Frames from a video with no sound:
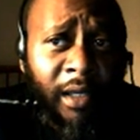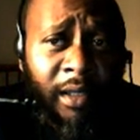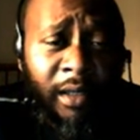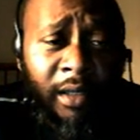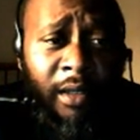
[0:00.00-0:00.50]

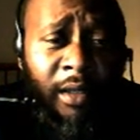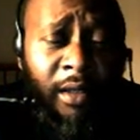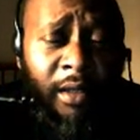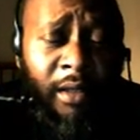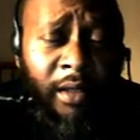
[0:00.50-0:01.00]
he can do
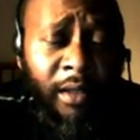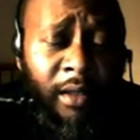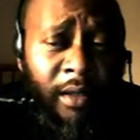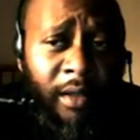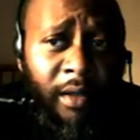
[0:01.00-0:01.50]
these
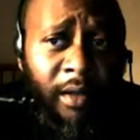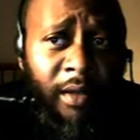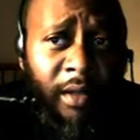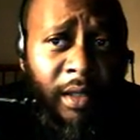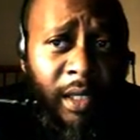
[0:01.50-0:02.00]
bad
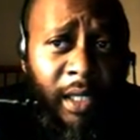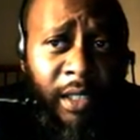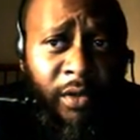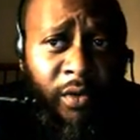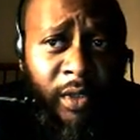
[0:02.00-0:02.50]
things
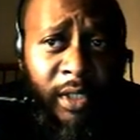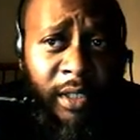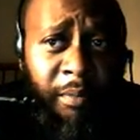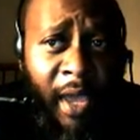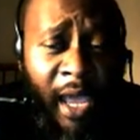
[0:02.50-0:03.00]

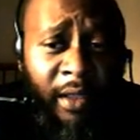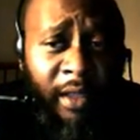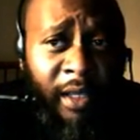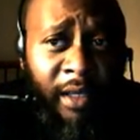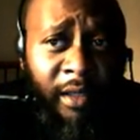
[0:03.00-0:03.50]

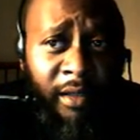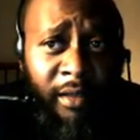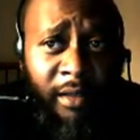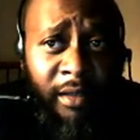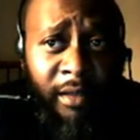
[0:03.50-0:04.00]

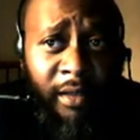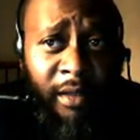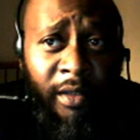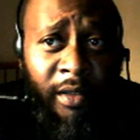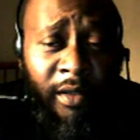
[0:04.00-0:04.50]
alone? Like,
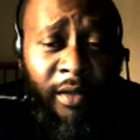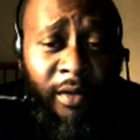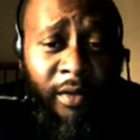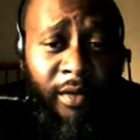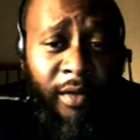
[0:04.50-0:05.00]
why she's
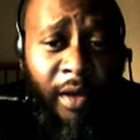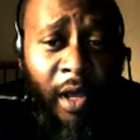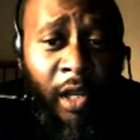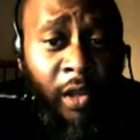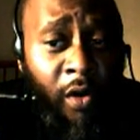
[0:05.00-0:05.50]
so worried
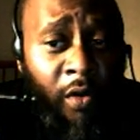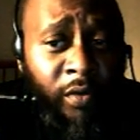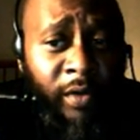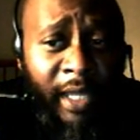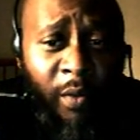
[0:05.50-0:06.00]
about if
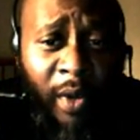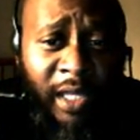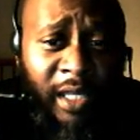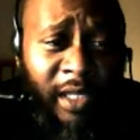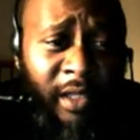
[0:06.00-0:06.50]
there's a
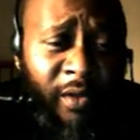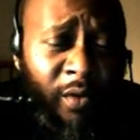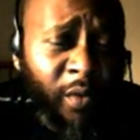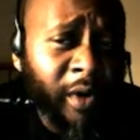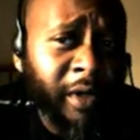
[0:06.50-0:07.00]
wall
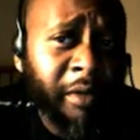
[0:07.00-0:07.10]
there?